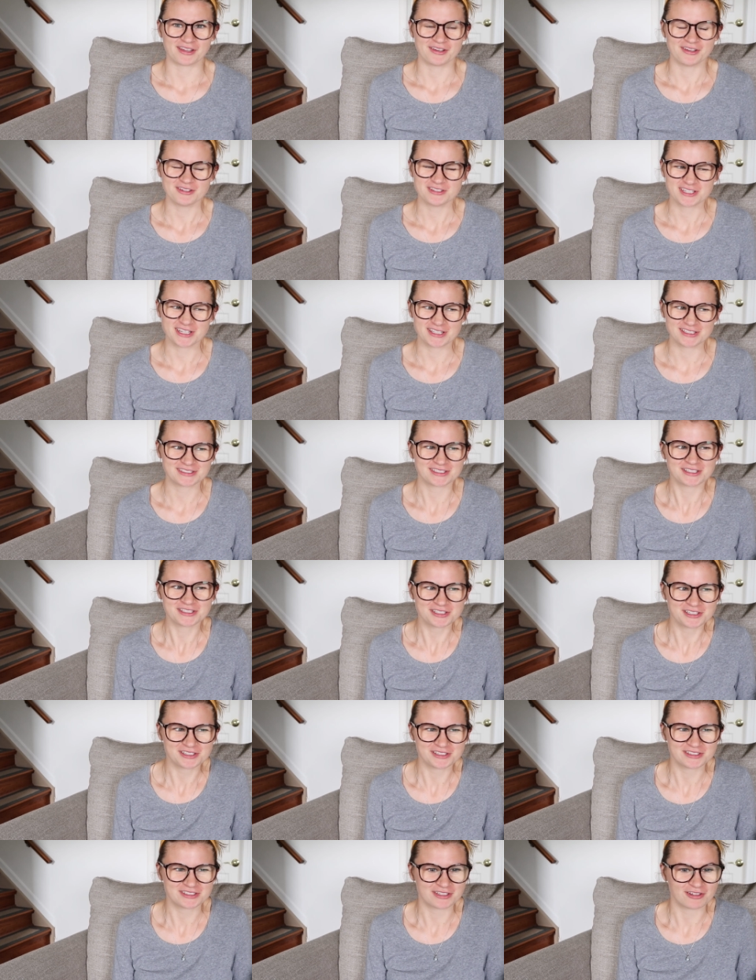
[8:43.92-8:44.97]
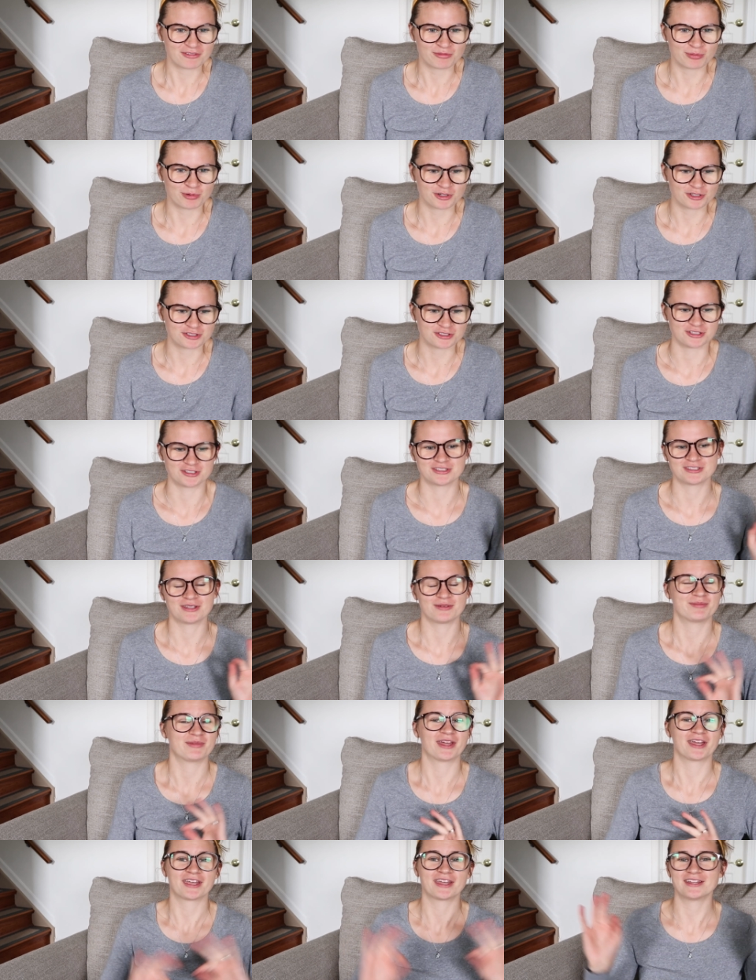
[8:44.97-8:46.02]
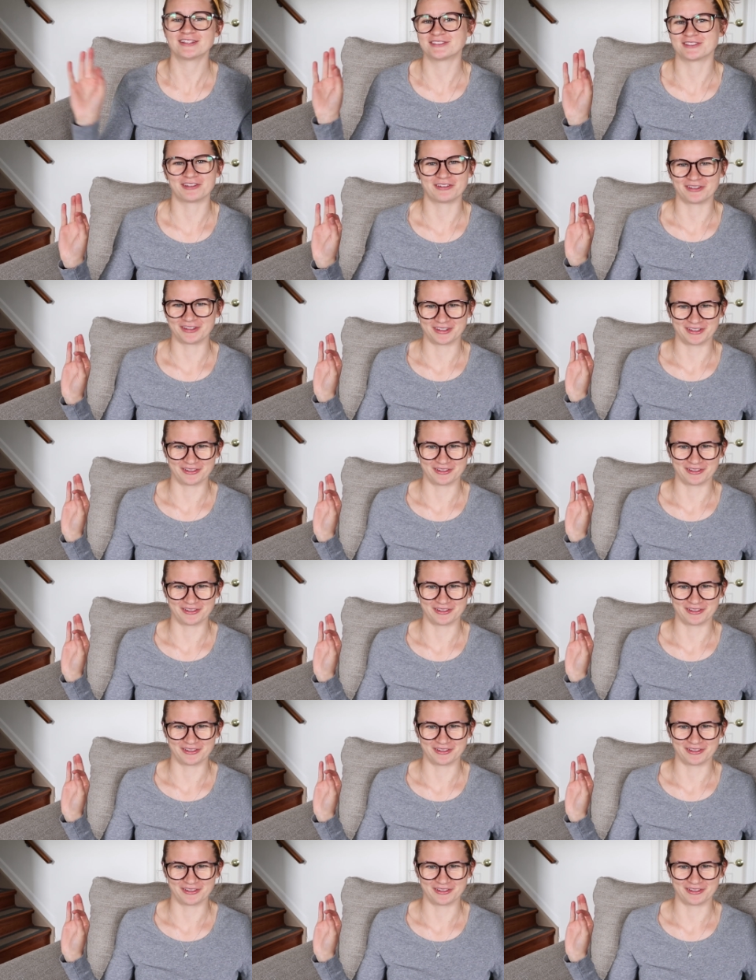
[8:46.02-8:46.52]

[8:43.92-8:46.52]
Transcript: how do you take such good self-portraits? I'm like, it's all